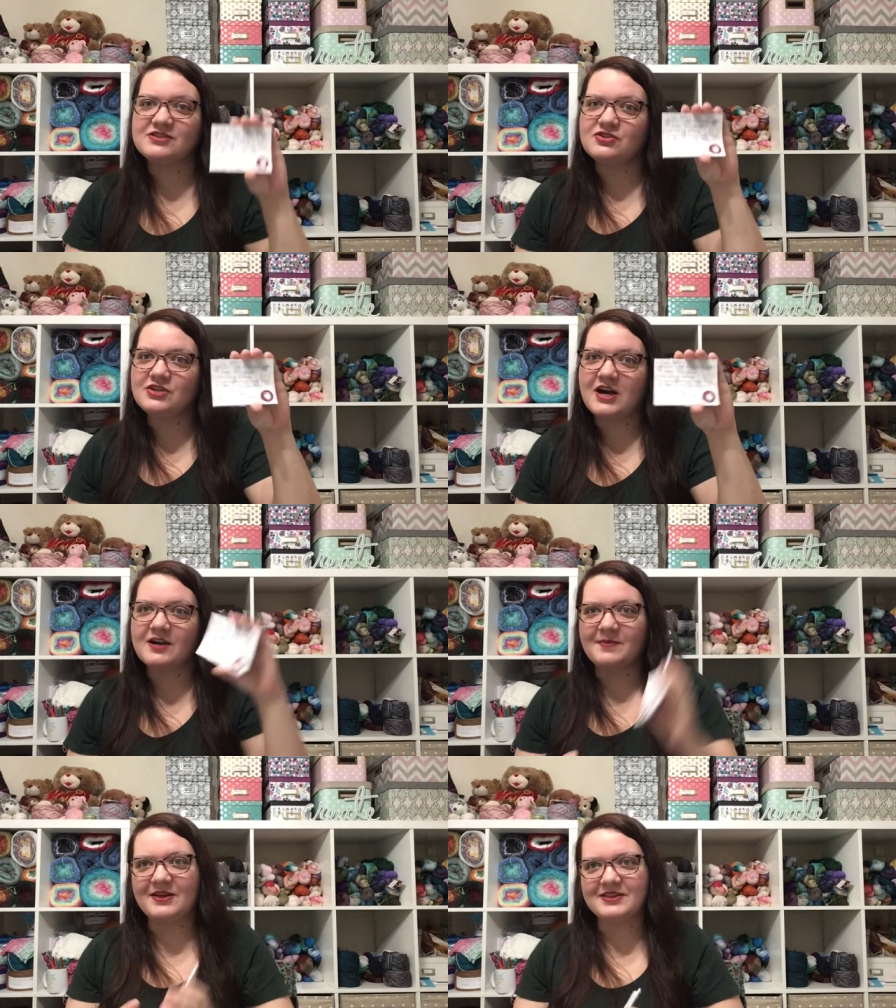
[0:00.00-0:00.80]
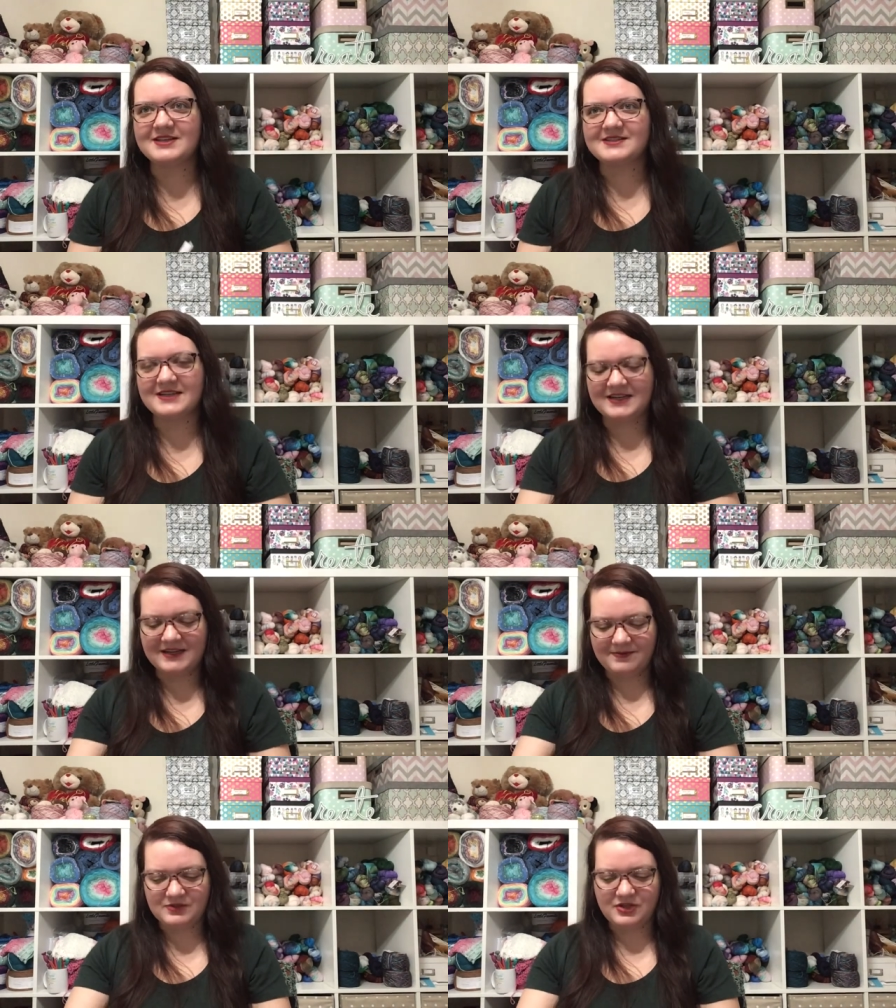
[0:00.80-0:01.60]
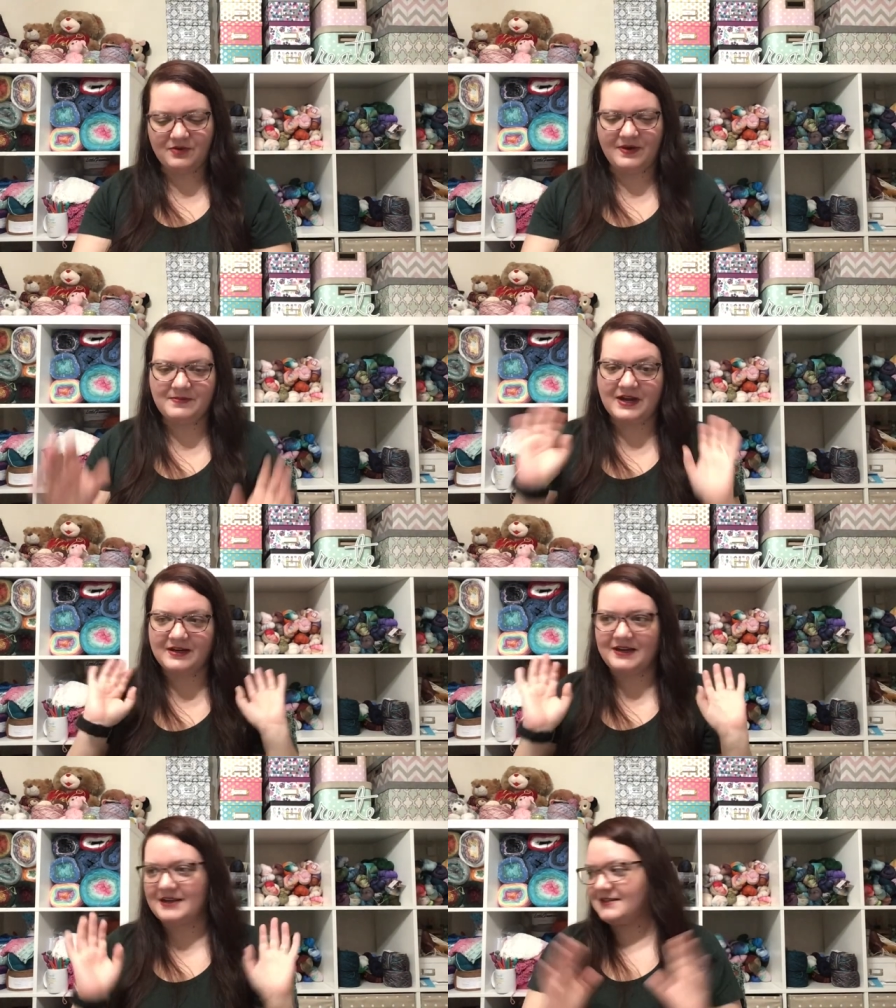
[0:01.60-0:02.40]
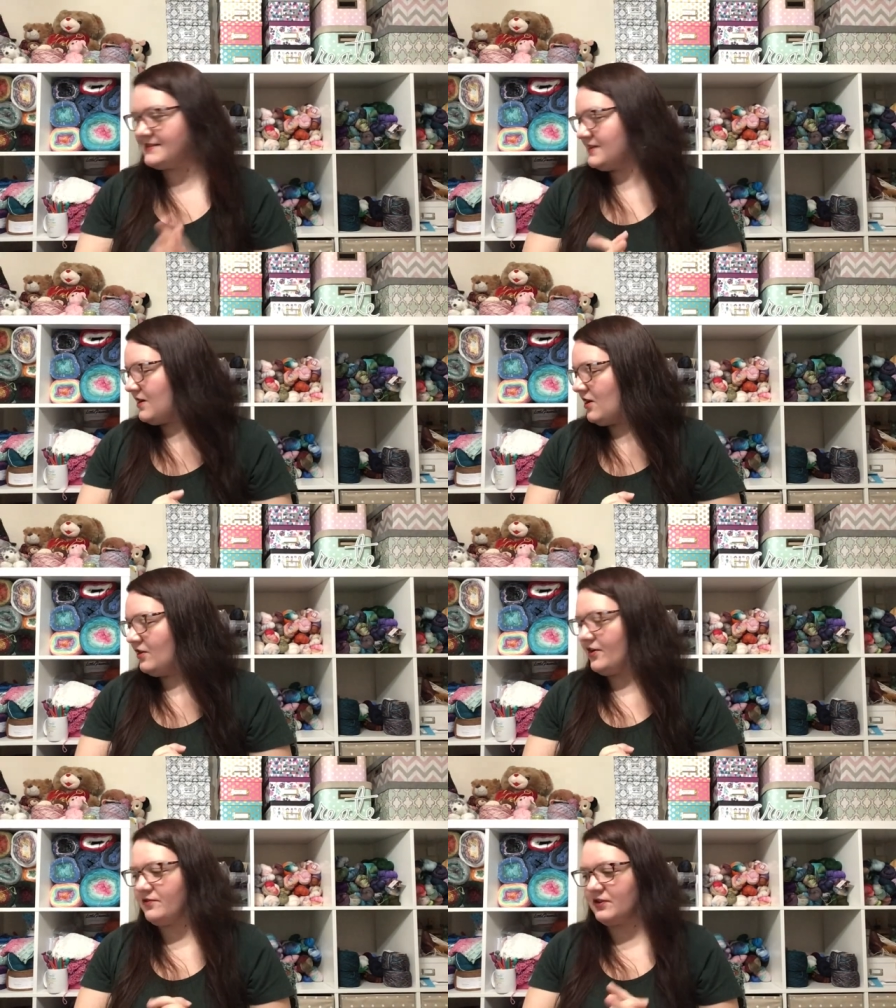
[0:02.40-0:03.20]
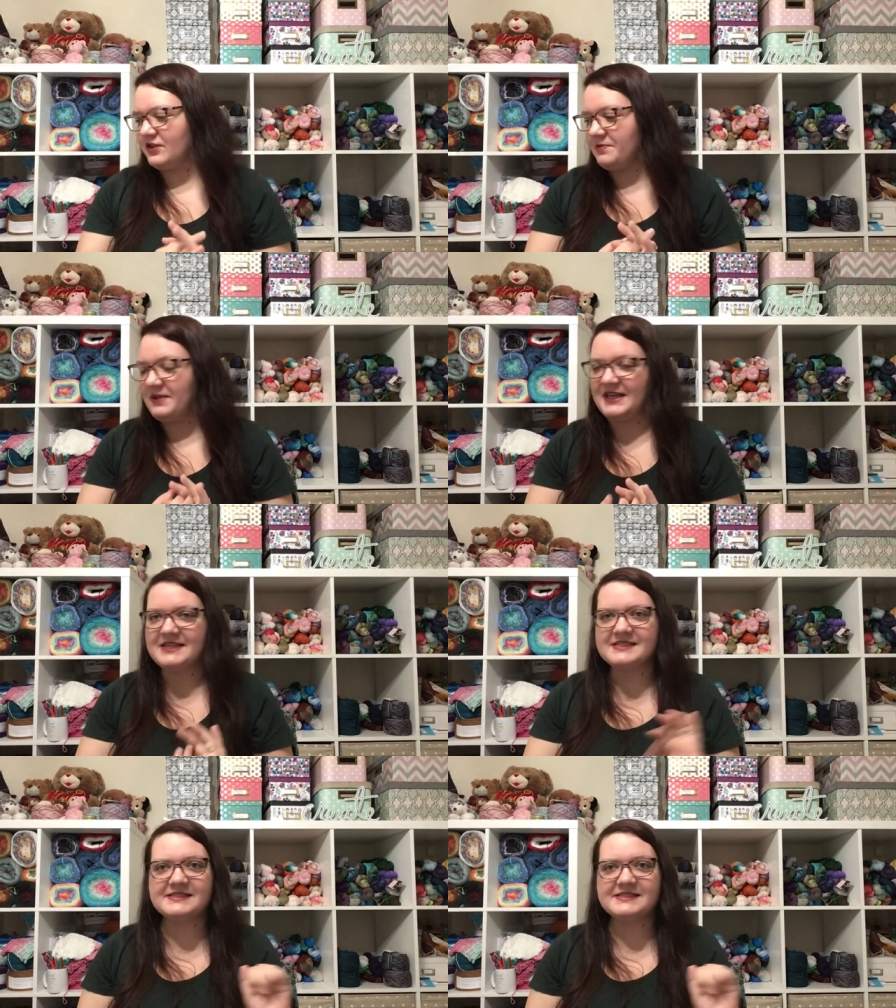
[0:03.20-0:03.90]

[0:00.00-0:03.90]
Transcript: to talk about this time, so I'm not as all over the place.